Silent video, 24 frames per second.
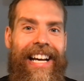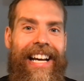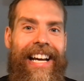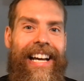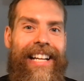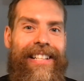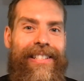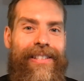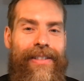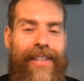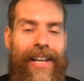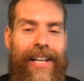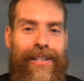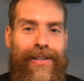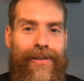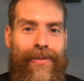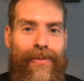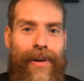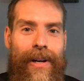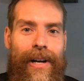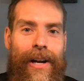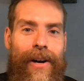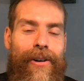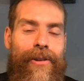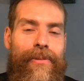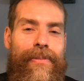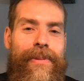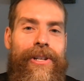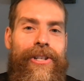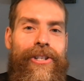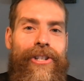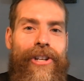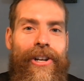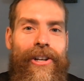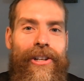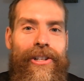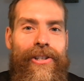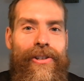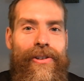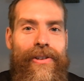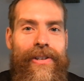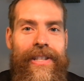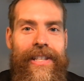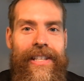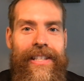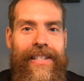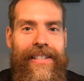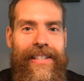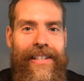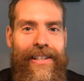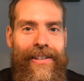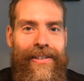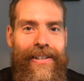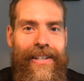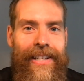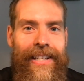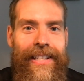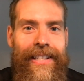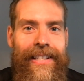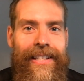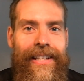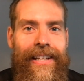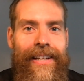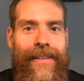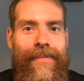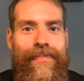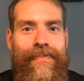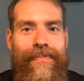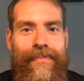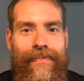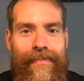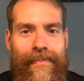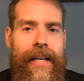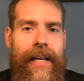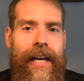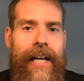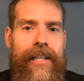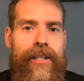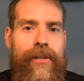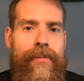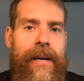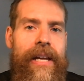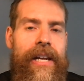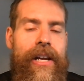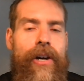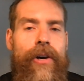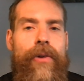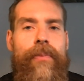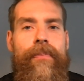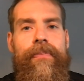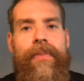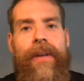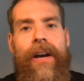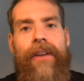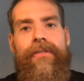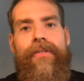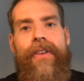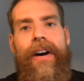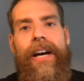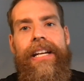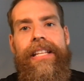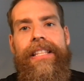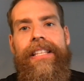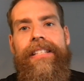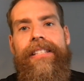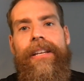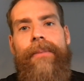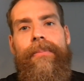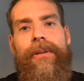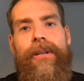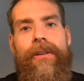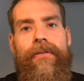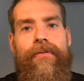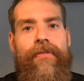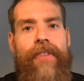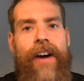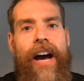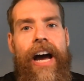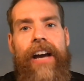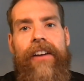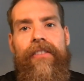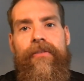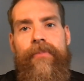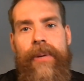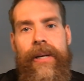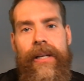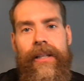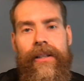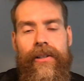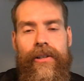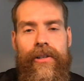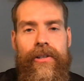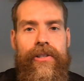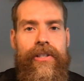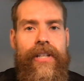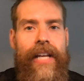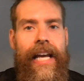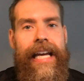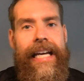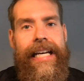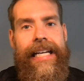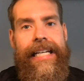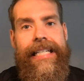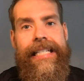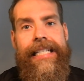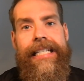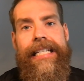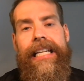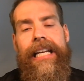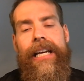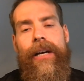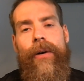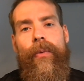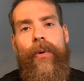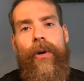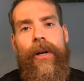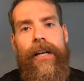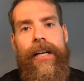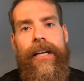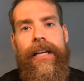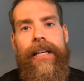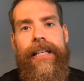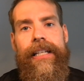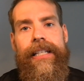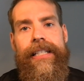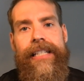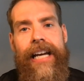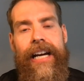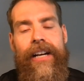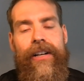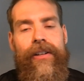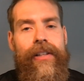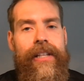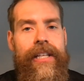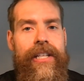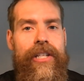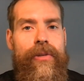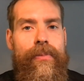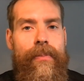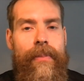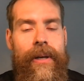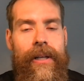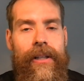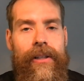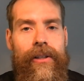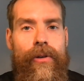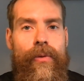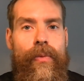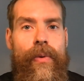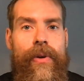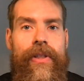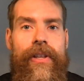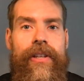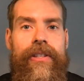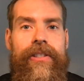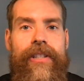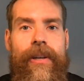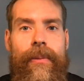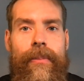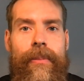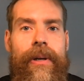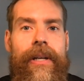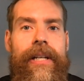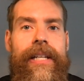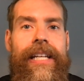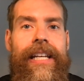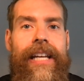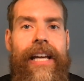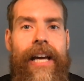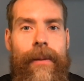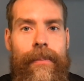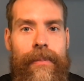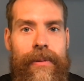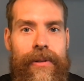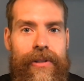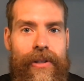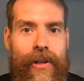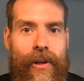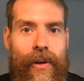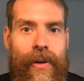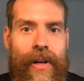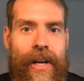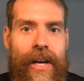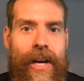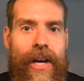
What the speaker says: And so that's what I'll be sharing during this series. As you may know, I've divided this up into 5 pillars, and we're going to tackle each pillar with a separate episode.